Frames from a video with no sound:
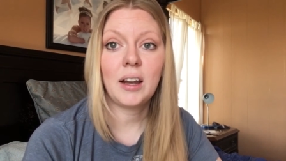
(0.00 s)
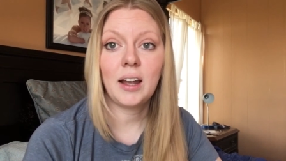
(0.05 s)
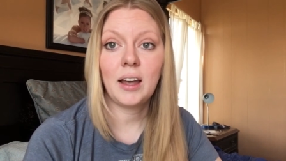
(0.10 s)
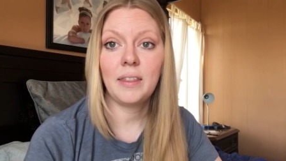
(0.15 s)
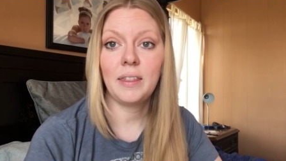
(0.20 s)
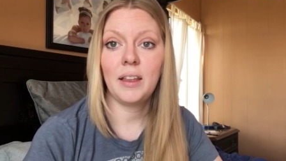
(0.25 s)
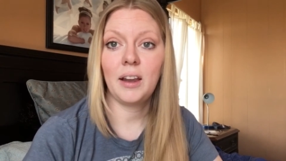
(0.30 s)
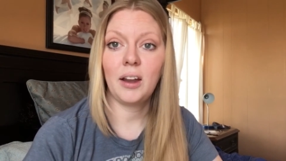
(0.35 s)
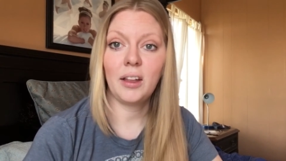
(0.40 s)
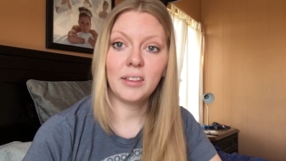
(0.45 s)

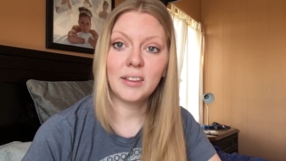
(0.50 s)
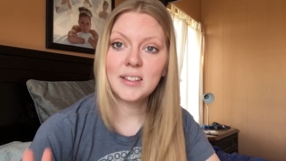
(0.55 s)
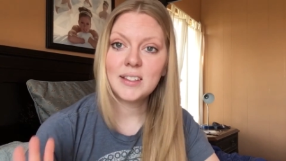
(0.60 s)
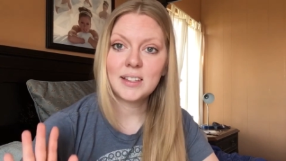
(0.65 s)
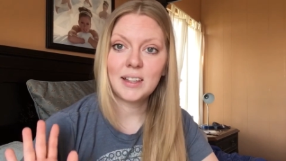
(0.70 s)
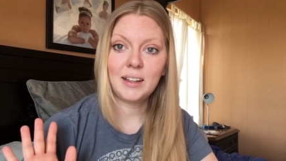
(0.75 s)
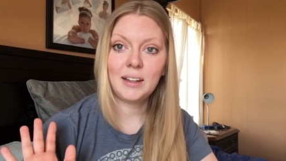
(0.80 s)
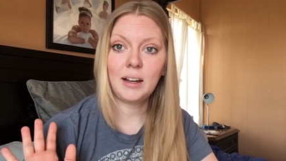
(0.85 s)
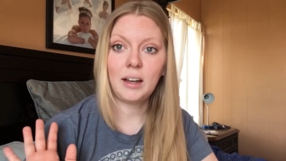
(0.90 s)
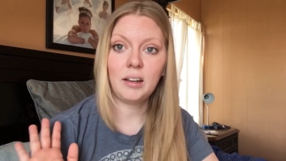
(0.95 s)
And then all of a
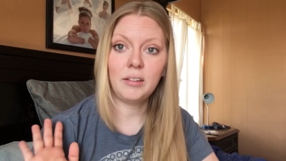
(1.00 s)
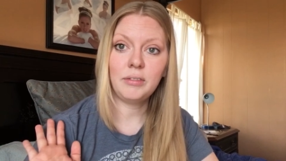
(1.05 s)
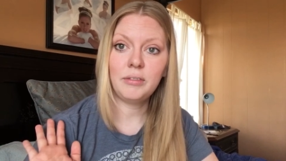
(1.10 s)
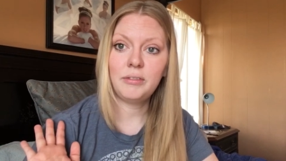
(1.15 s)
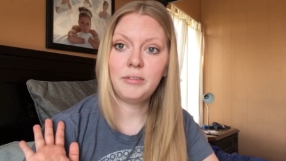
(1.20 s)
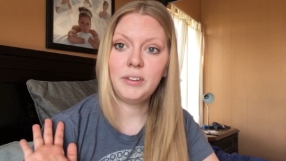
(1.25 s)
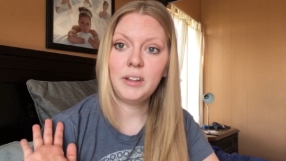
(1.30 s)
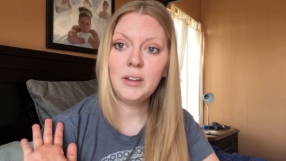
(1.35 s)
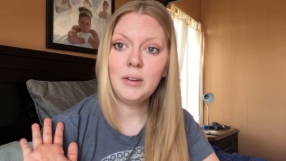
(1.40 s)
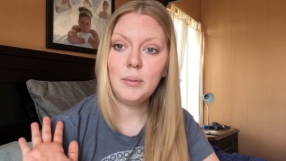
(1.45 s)
sudden, I
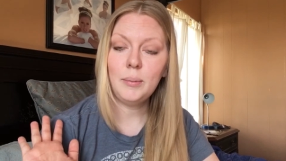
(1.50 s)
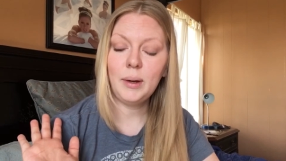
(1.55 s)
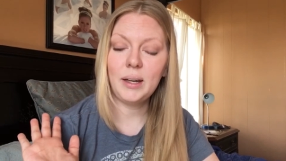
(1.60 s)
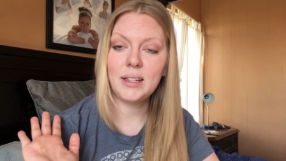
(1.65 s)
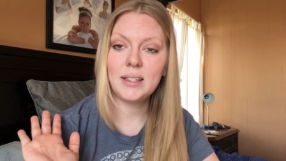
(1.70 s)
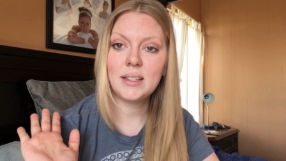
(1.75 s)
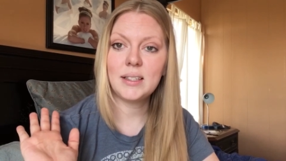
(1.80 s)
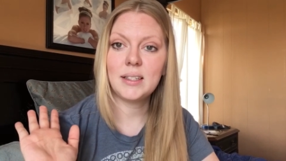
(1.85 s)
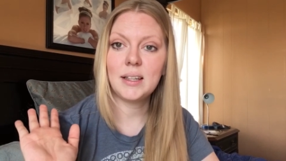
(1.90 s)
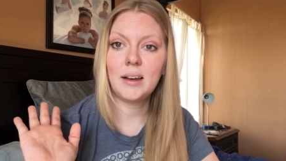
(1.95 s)
feel
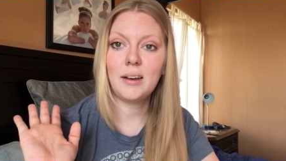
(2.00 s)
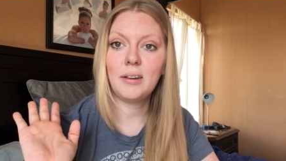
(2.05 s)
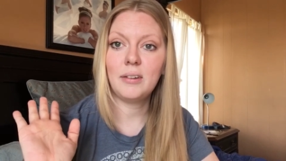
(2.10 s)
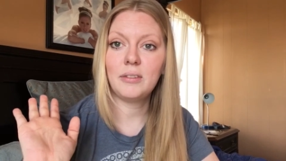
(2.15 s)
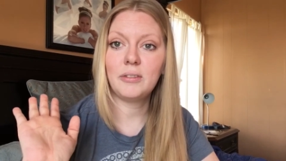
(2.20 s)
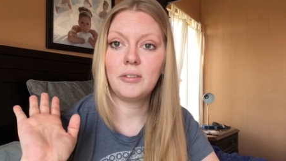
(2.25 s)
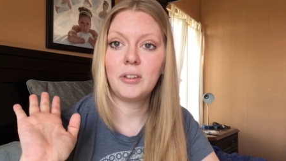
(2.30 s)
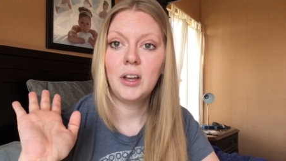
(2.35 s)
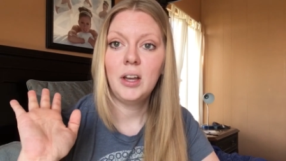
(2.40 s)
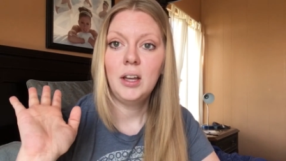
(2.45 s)

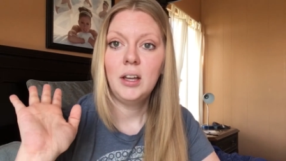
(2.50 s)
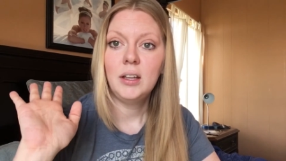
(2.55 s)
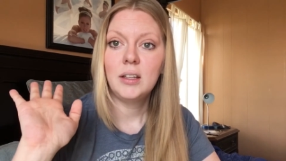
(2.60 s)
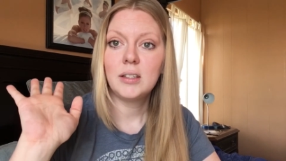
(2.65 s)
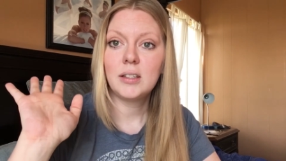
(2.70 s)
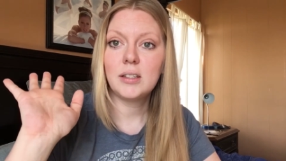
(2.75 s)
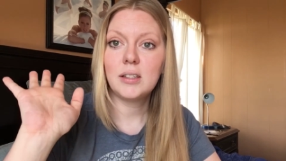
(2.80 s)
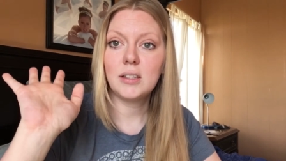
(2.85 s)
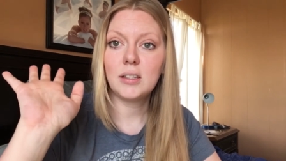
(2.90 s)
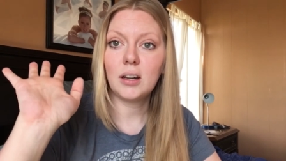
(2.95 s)
myself
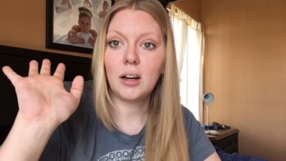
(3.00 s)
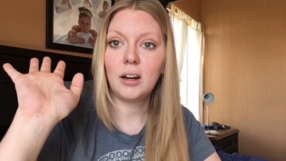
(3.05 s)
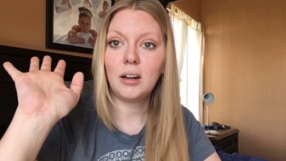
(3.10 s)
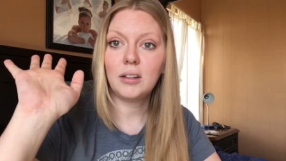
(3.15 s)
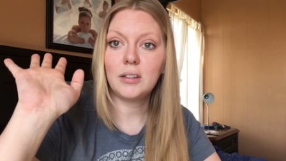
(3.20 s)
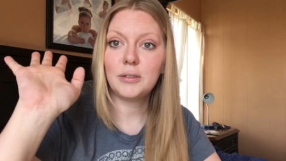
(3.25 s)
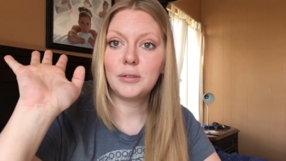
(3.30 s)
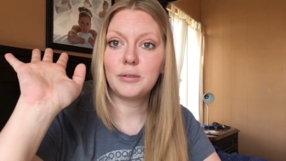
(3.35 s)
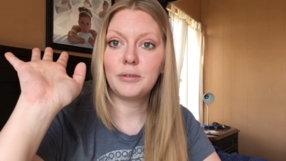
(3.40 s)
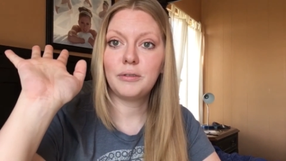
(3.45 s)

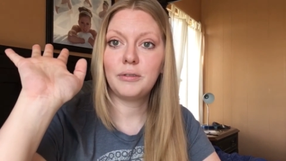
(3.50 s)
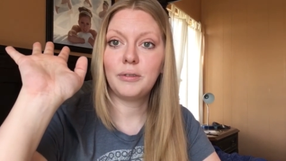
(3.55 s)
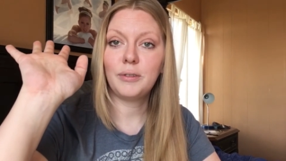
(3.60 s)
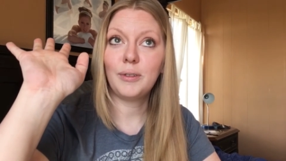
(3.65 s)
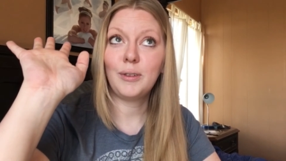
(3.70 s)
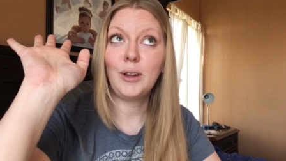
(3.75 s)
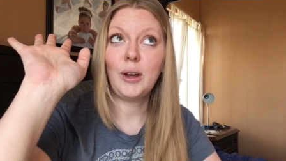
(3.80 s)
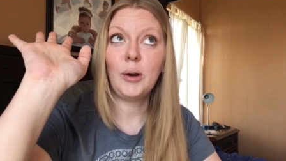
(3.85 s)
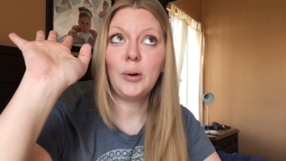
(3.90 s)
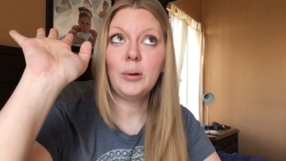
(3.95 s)
start to
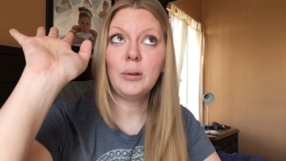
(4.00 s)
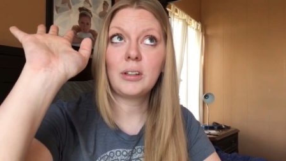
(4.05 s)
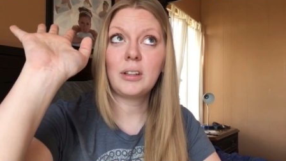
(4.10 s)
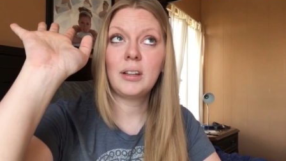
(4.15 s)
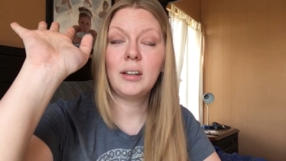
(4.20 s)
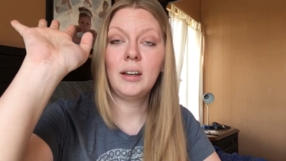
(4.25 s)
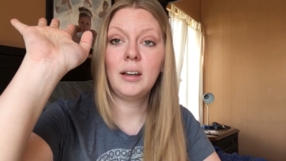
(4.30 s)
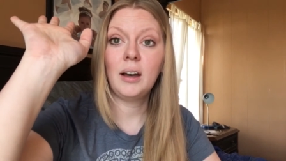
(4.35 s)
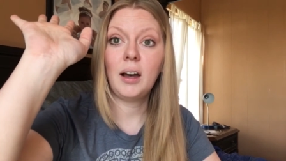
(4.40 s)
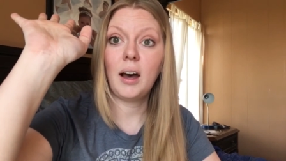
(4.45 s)
float
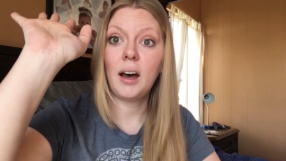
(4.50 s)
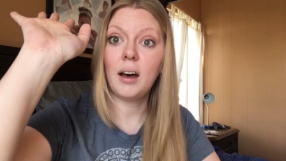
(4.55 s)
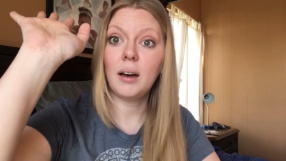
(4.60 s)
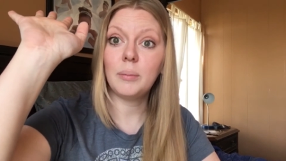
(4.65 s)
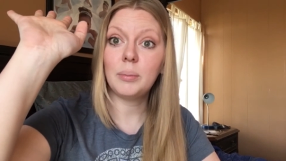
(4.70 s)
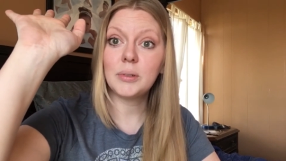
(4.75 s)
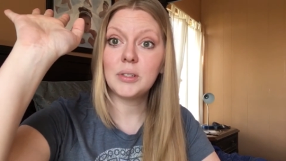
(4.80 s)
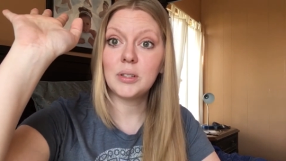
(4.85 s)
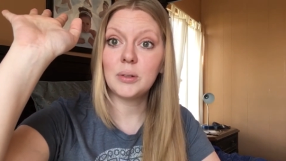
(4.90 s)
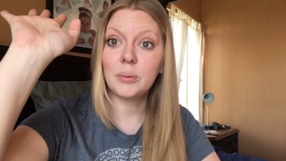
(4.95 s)

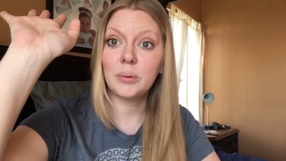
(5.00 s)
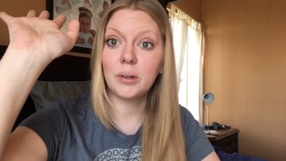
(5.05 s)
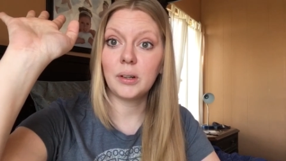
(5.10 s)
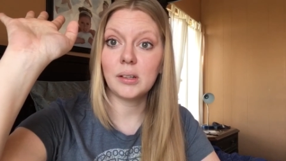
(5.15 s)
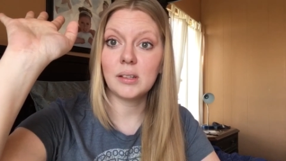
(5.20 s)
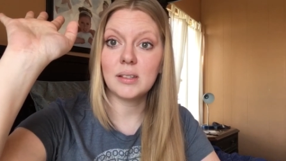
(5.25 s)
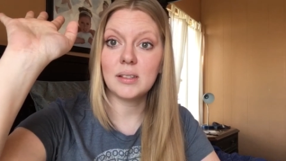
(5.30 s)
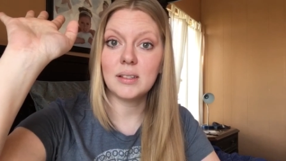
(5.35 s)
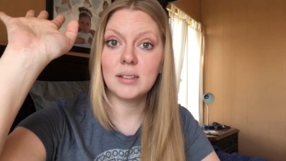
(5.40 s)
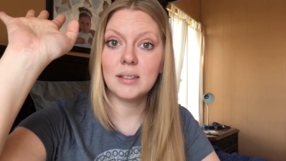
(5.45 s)
up
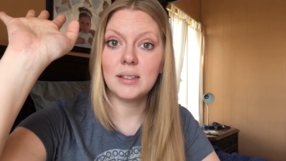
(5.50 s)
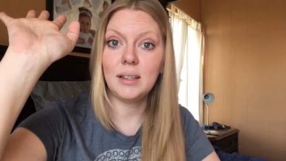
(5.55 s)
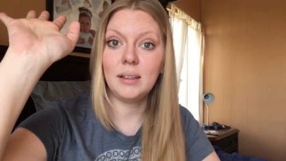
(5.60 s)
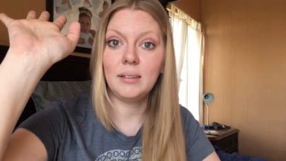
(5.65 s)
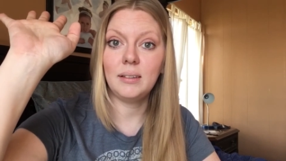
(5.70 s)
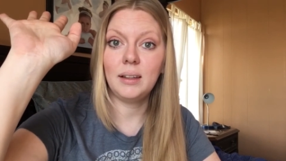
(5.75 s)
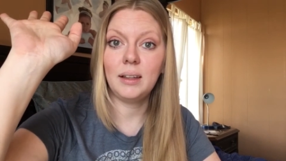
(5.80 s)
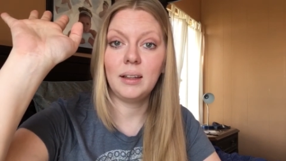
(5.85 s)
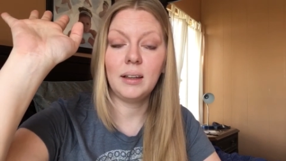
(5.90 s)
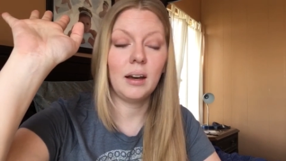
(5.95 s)
towards the
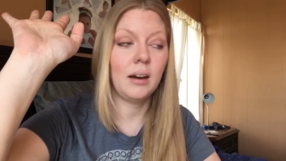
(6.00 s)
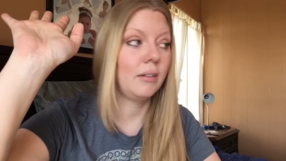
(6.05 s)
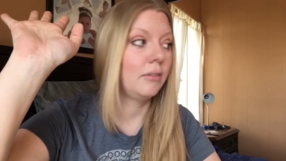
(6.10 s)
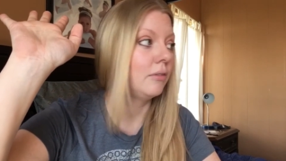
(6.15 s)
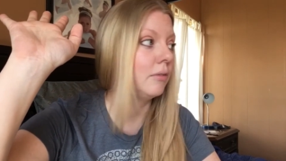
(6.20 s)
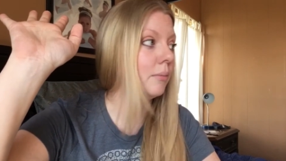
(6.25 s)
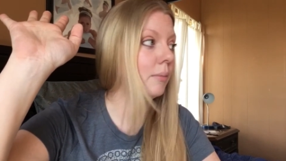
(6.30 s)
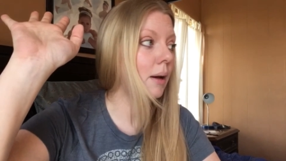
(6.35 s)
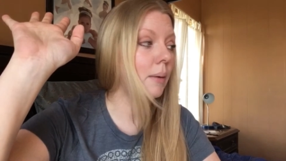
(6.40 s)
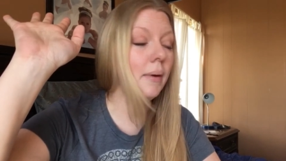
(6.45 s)
ceiling
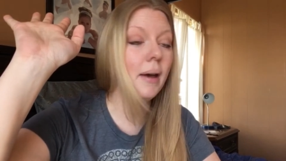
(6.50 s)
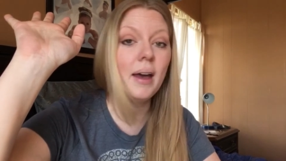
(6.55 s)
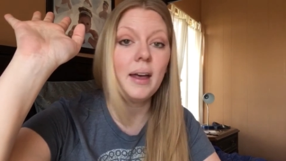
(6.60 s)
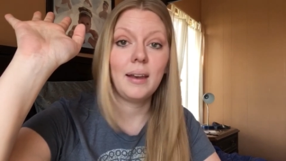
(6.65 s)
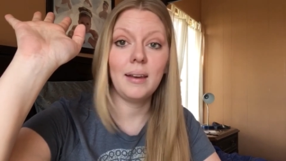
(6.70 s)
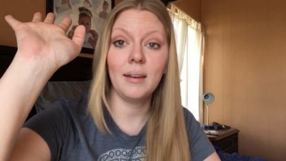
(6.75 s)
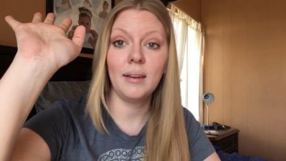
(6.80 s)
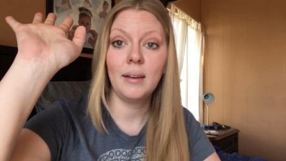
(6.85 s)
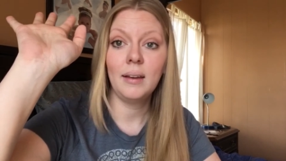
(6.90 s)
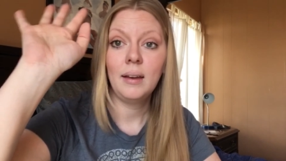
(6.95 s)
of my
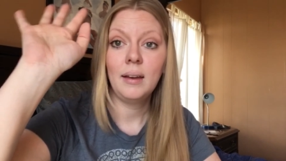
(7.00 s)
bed.